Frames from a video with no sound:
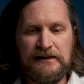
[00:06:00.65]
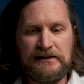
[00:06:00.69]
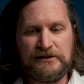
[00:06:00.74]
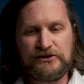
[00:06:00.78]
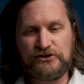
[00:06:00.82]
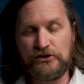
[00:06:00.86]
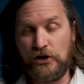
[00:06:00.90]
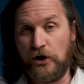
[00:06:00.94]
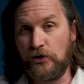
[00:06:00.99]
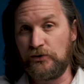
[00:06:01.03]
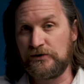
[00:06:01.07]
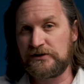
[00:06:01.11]

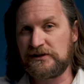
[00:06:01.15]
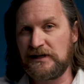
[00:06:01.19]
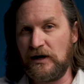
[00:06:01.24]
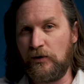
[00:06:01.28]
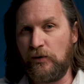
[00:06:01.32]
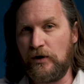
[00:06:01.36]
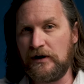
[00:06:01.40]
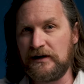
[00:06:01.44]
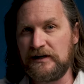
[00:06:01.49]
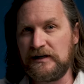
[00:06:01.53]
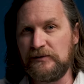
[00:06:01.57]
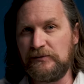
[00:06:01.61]
Slowest I
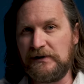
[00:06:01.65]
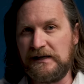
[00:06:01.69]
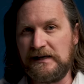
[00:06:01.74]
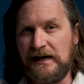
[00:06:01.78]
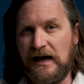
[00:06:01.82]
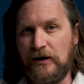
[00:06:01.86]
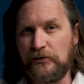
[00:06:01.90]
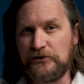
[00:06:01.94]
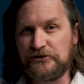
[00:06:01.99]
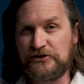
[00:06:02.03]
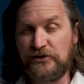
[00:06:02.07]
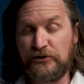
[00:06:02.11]
wanted to be,
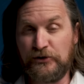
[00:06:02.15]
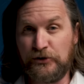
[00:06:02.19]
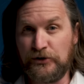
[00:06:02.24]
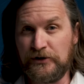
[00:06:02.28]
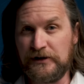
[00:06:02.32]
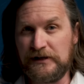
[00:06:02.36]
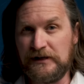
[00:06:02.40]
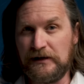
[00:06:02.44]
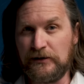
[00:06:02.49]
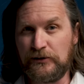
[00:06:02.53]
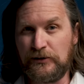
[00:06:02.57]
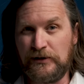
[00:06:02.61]
I was
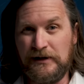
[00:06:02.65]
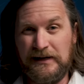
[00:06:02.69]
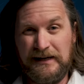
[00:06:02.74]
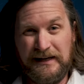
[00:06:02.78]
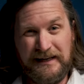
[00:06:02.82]
30th,